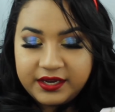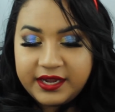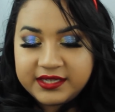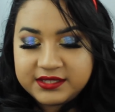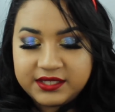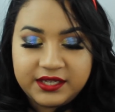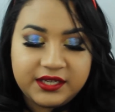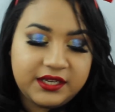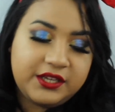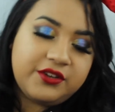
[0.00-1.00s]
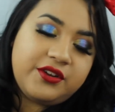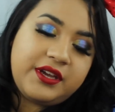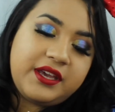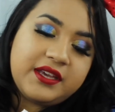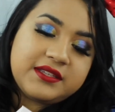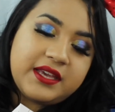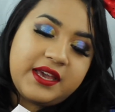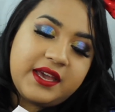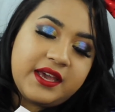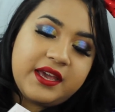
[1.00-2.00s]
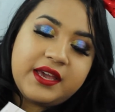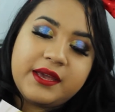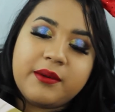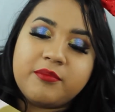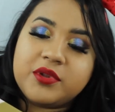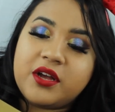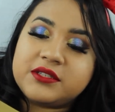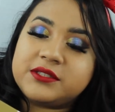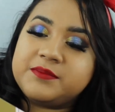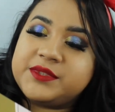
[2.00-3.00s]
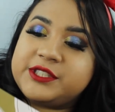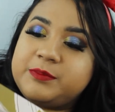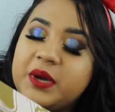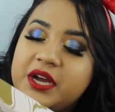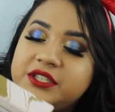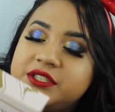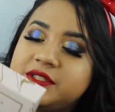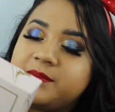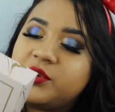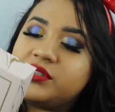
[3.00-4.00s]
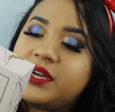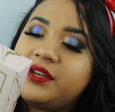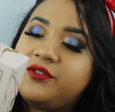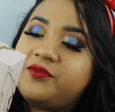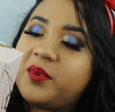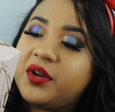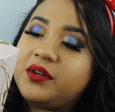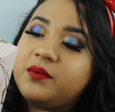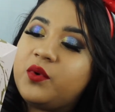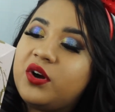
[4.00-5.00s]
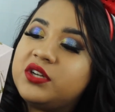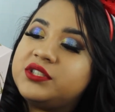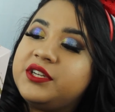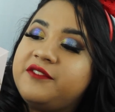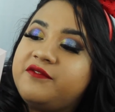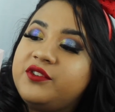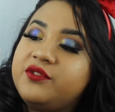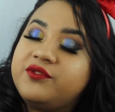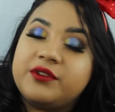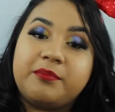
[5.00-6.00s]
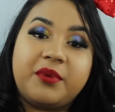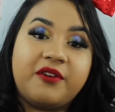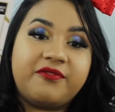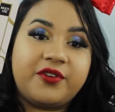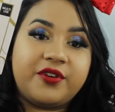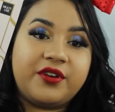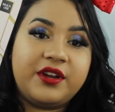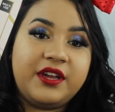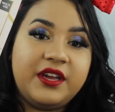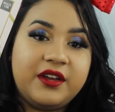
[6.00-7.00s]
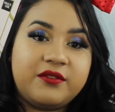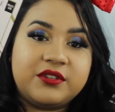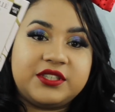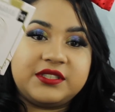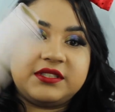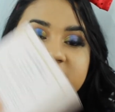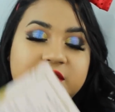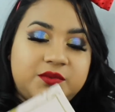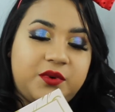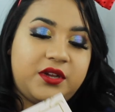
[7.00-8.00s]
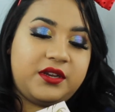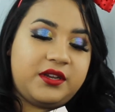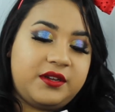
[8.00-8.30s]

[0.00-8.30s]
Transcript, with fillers: Next thing in here is a Blossom Sponge. It's a multi-use body wash infused buffer, which is this one.